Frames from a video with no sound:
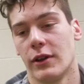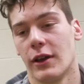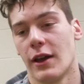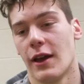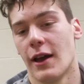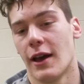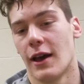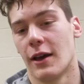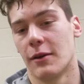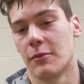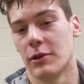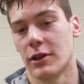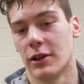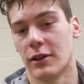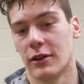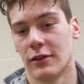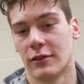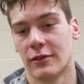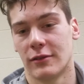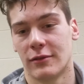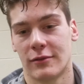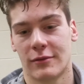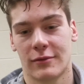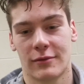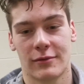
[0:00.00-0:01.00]
Yeah, I mean,
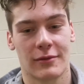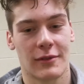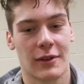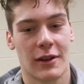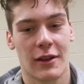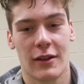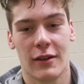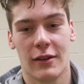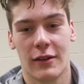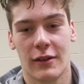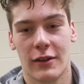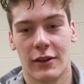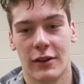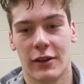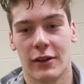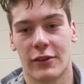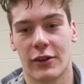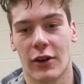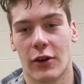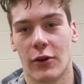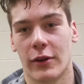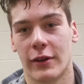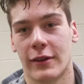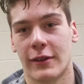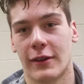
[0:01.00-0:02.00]
it's
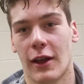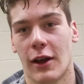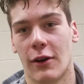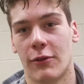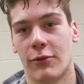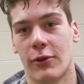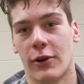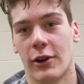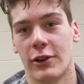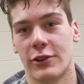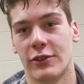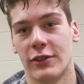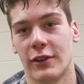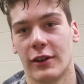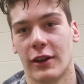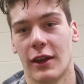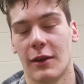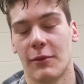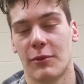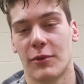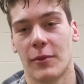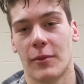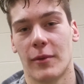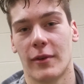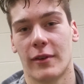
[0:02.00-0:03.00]
always tough watching the
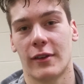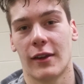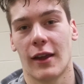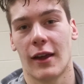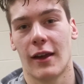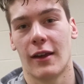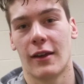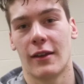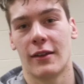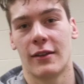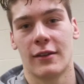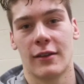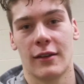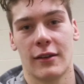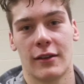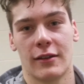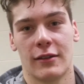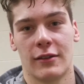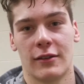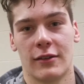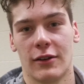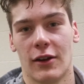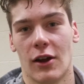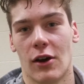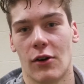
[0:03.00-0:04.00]
games from the stands, and
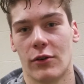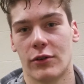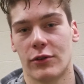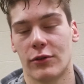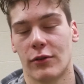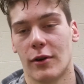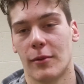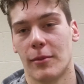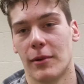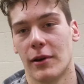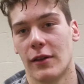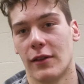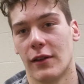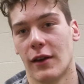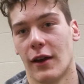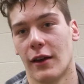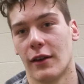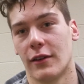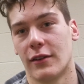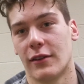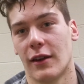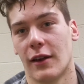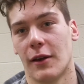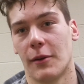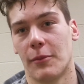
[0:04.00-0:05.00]
you always want to be on the
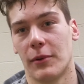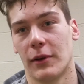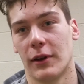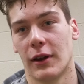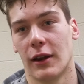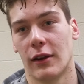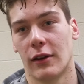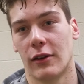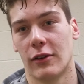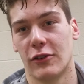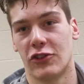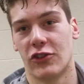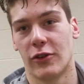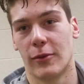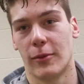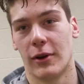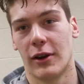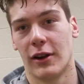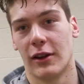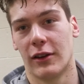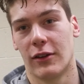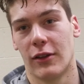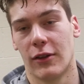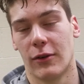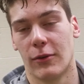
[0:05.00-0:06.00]
ice helping and
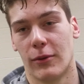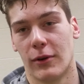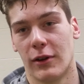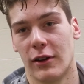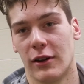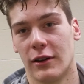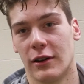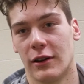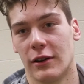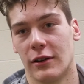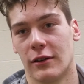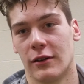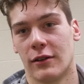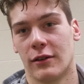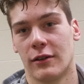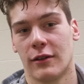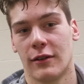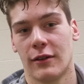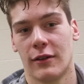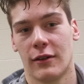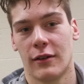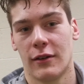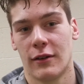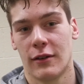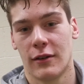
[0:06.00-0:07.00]
contributing to the win. And
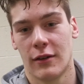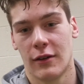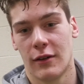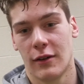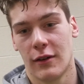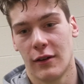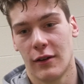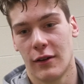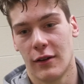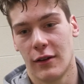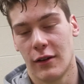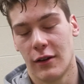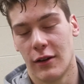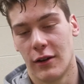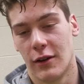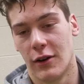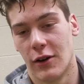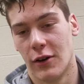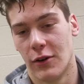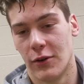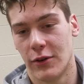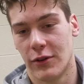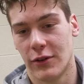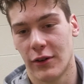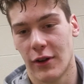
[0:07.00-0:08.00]
you
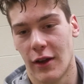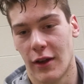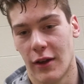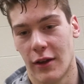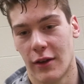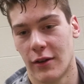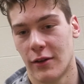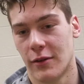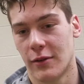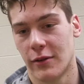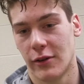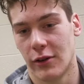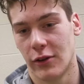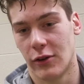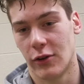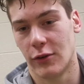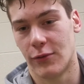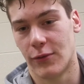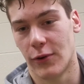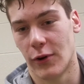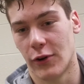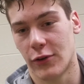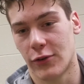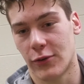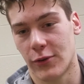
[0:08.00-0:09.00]
know, it was a good
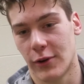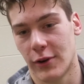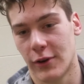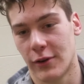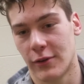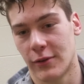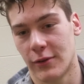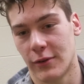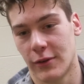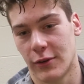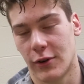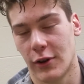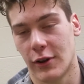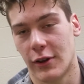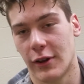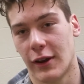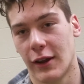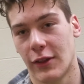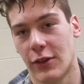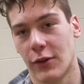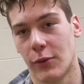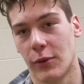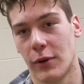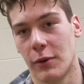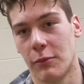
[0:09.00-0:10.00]
first one. Good to
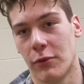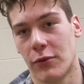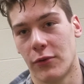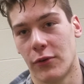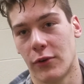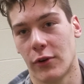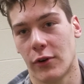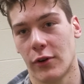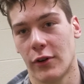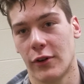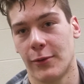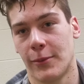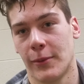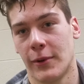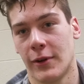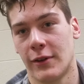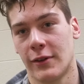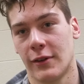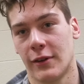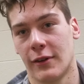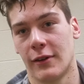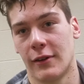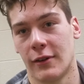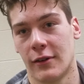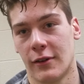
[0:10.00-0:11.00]
get the win before Christmas,
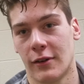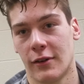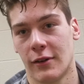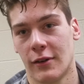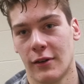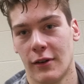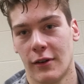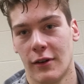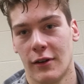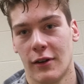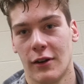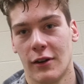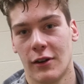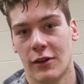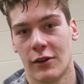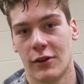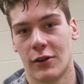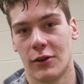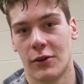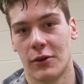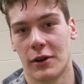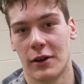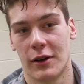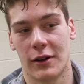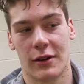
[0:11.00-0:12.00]
and you
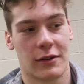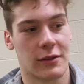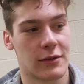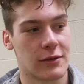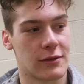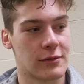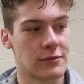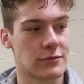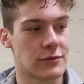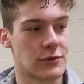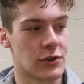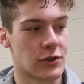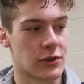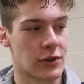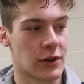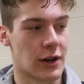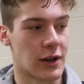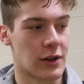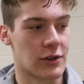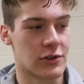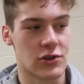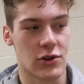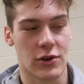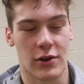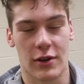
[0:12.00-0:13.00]
know, uh, just gonna
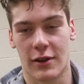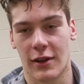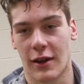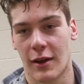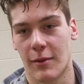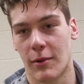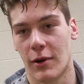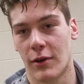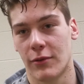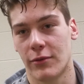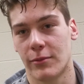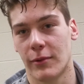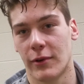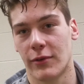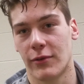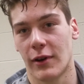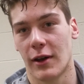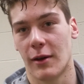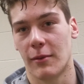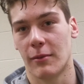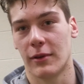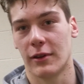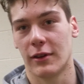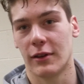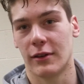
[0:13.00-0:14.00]
enjoy the time off with my
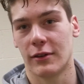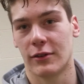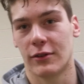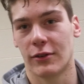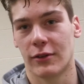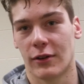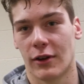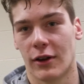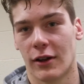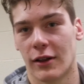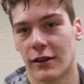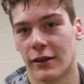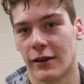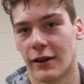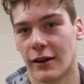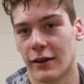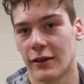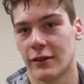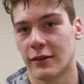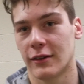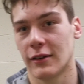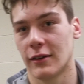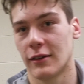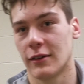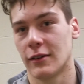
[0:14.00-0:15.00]
family during the
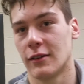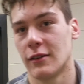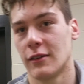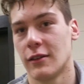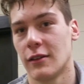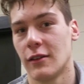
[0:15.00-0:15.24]
holidays and